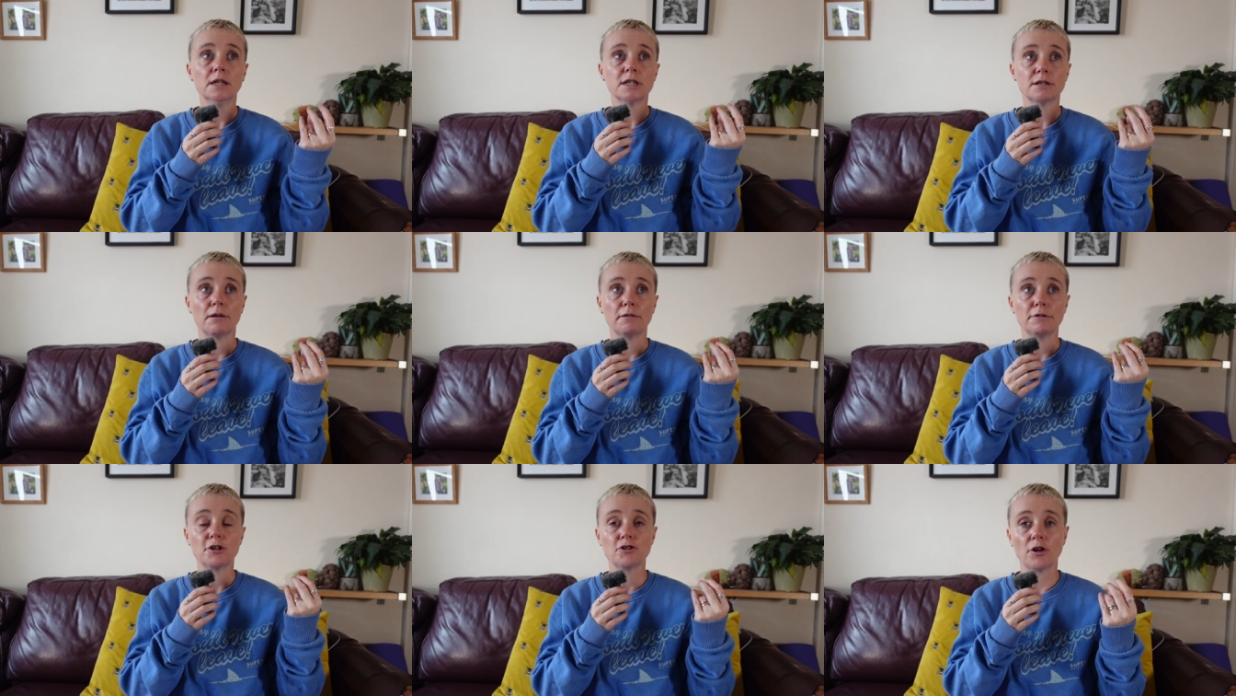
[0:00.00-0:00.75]
So I
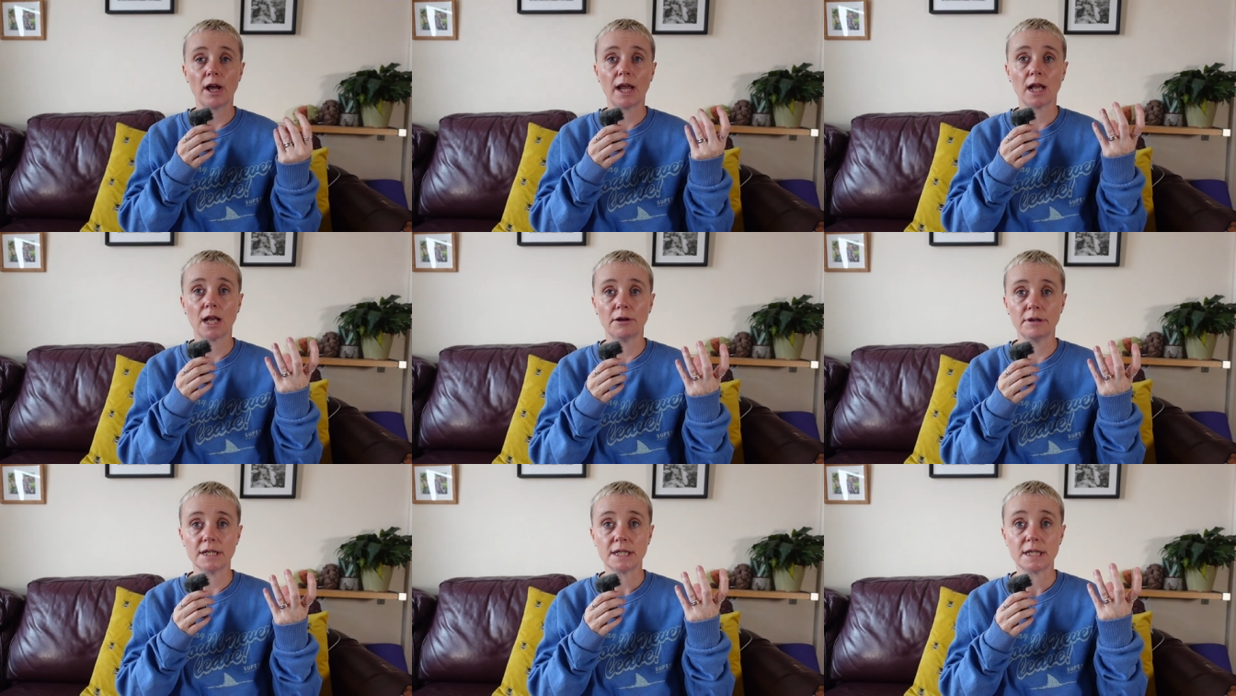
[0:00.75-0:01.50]
would try and
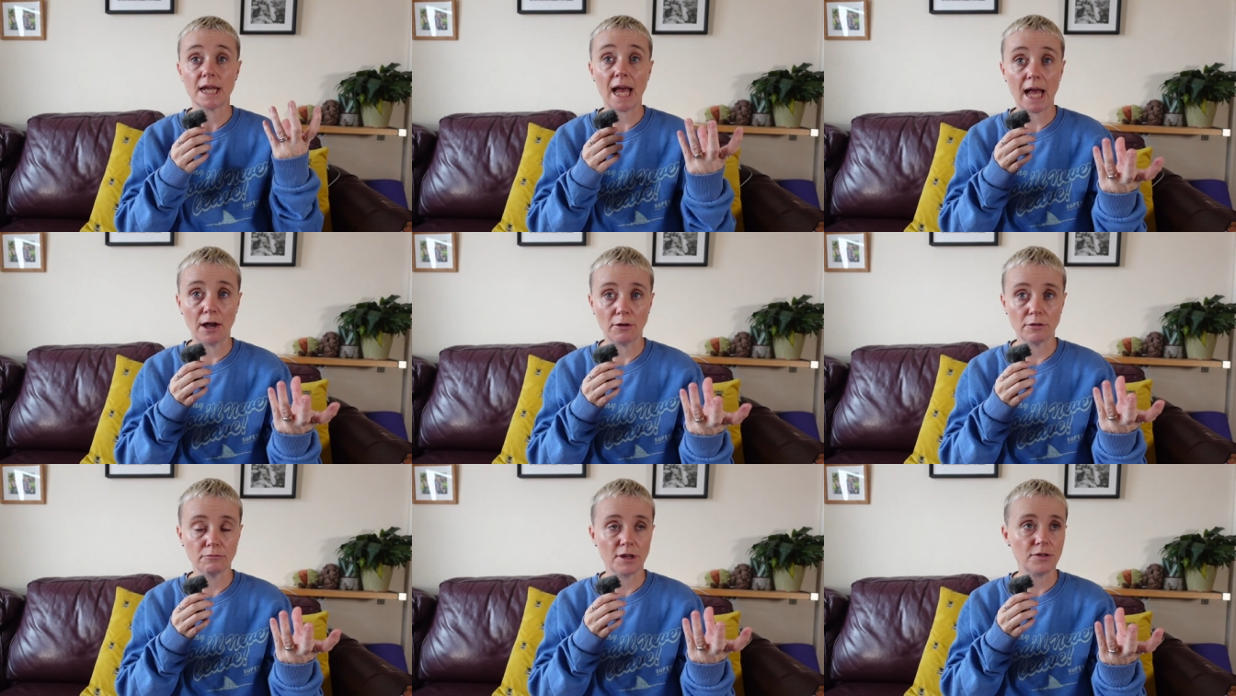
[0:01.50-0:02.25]
go into
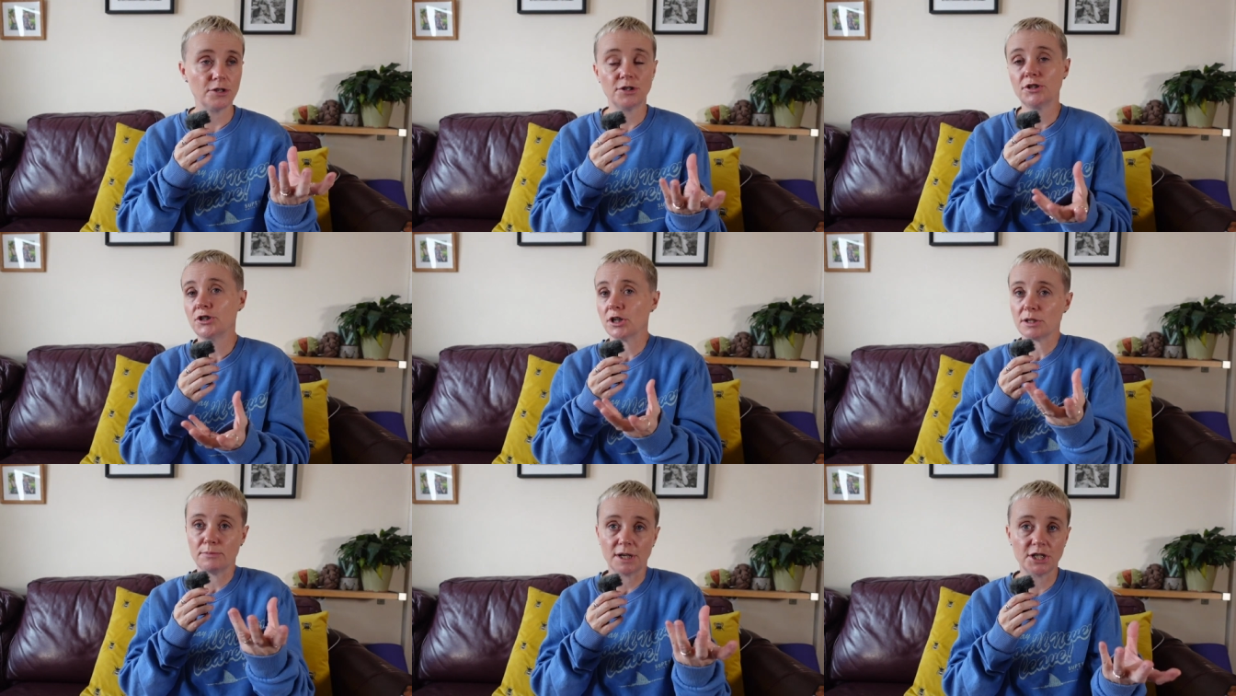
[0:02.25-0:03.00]
town with
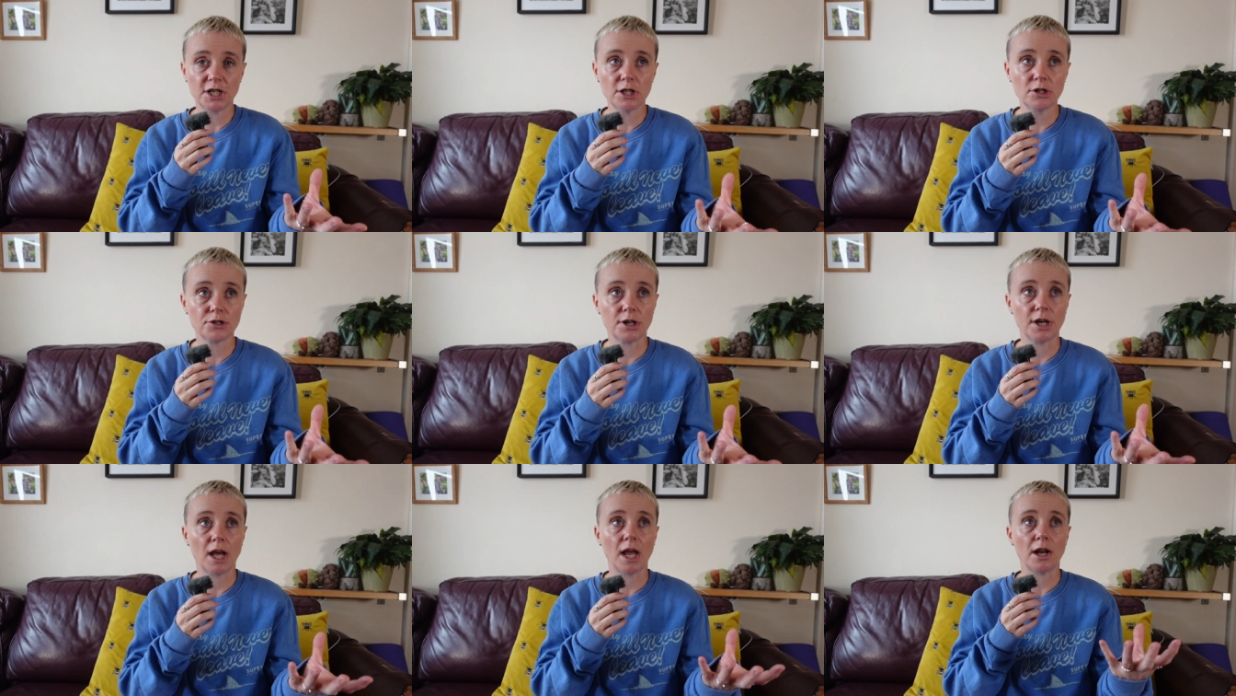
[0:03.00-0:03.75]
just my
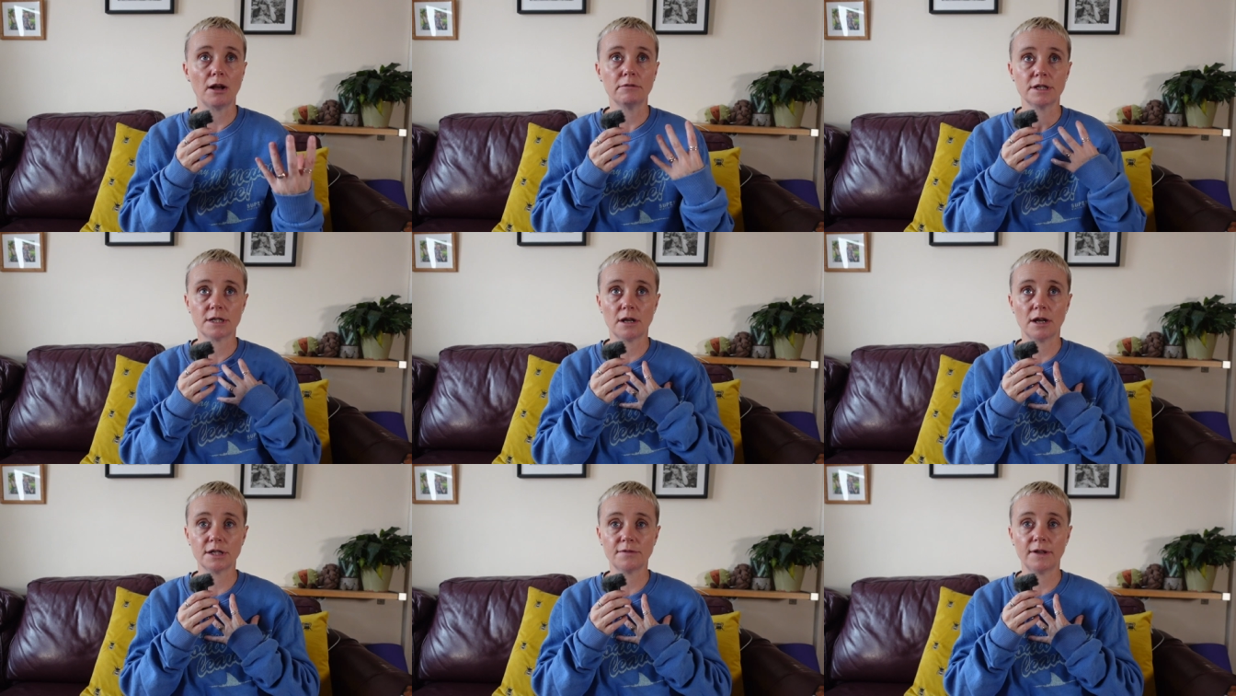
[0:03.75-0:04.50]
children and I would
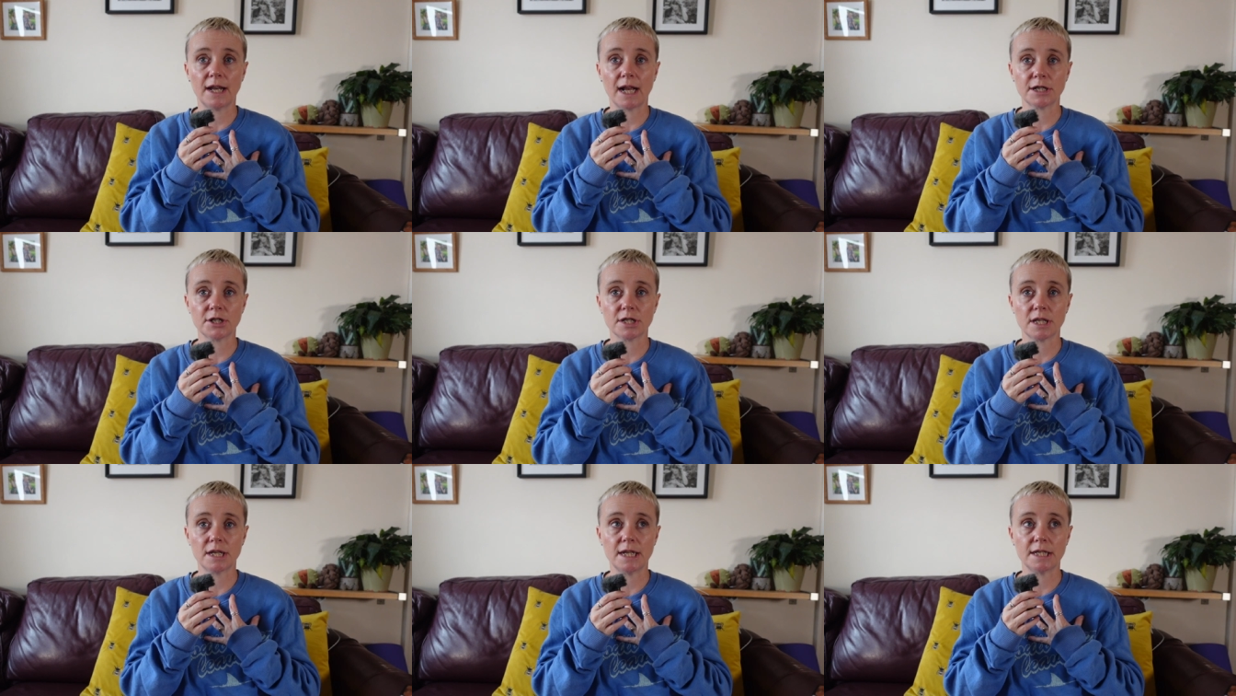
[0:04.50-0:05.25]
start to feel
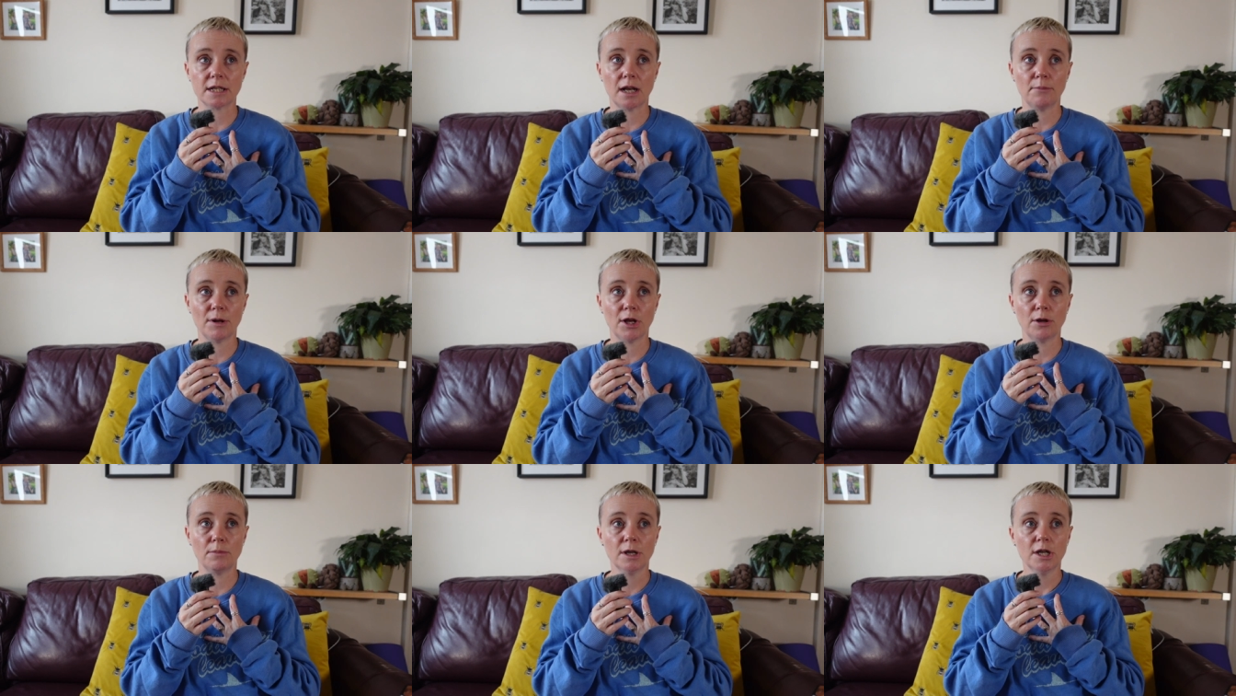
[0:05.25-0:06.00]
anxious and need to come
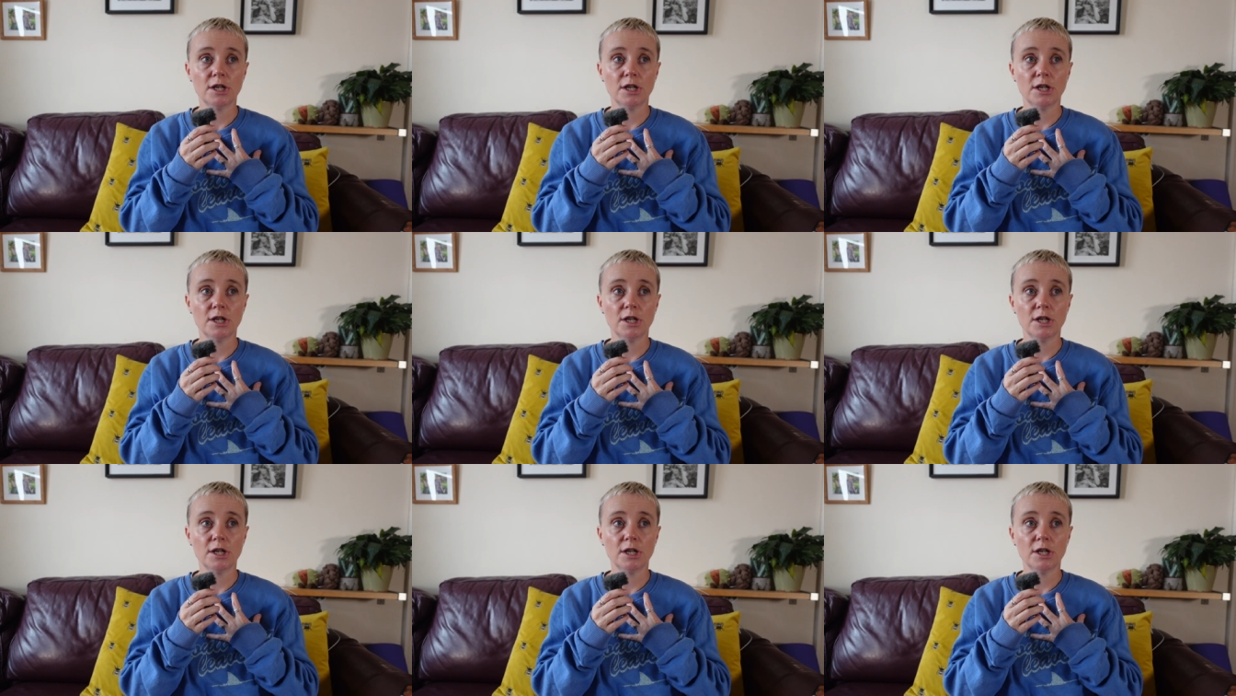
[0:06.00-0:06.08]
home.